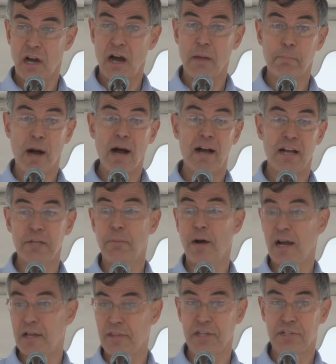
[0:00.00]
abide
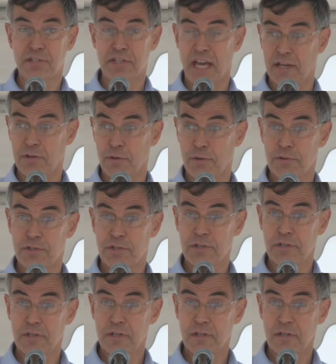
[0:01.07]
by these standards,